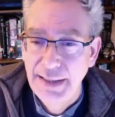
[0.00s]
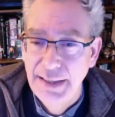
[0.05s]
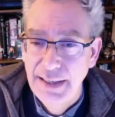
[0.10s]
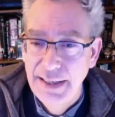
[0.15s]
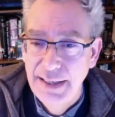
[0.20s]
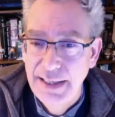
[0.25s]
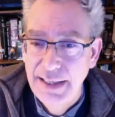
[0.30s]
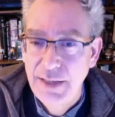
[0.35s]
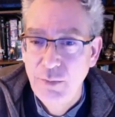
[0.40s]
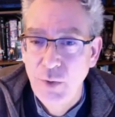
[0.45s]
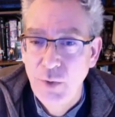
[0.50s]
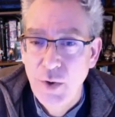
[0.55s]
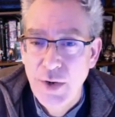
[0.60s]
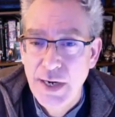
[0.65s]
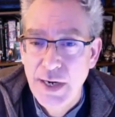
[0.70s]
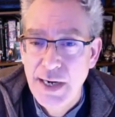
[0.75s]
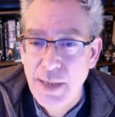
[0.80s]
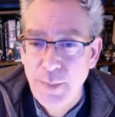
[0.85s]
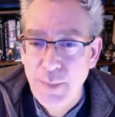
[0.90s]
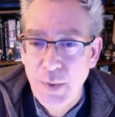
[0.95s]
he wrote a
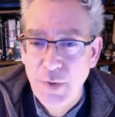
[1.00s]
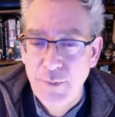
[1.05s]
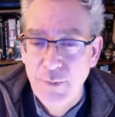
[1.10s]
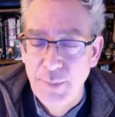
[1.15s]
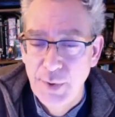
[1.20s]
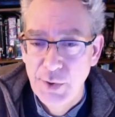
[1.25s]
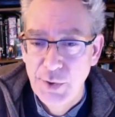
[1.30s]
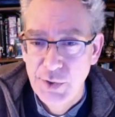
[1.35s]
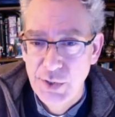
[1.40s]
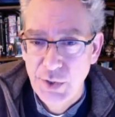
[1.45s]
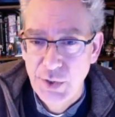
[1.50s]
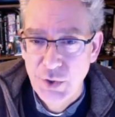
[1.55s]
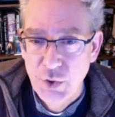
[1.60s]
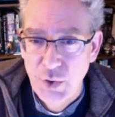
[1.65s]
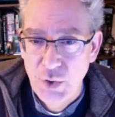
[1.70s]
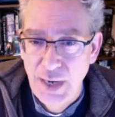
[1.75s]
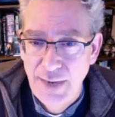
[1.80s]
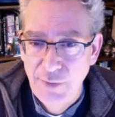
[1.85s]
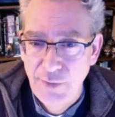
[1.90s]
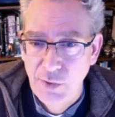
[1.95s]
number of personal
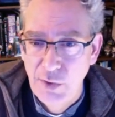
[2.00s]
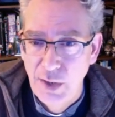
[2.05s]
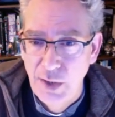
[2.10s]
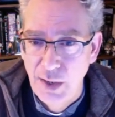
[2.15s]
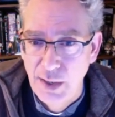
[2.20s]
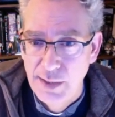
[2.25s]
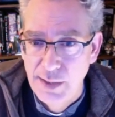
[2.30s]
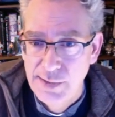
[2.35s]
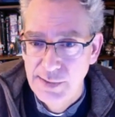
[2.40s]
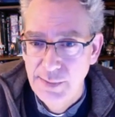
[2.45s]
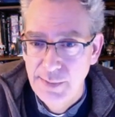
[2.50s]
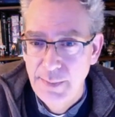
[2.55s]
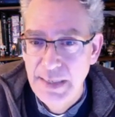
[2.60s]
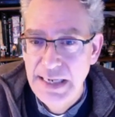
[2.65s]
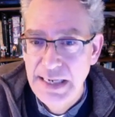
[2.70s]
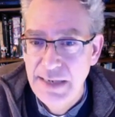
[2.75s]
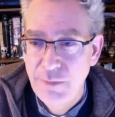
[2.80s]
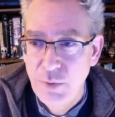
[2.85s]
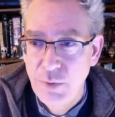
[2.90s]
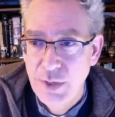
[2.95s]
travel logs,
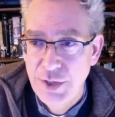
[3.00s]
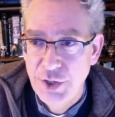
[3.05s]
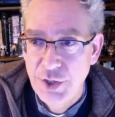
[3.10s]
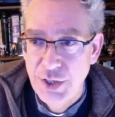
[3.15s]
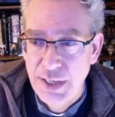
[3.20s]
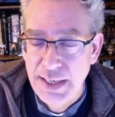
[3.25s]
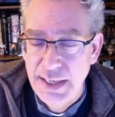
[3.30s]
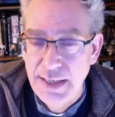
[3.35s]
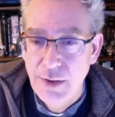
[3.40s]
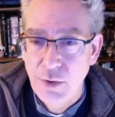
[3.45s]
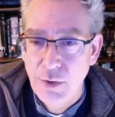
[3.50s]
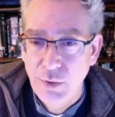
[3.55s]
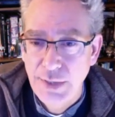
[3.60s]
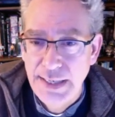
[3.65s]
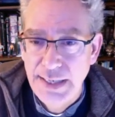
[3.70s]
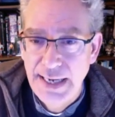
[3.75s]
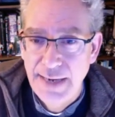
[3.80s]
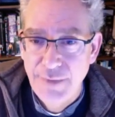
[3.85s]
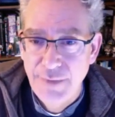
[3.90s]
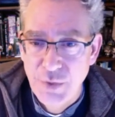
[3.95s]
many of which he only
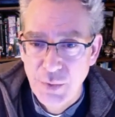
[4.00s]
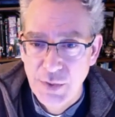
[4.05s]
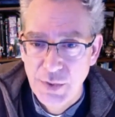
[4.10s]
gave to his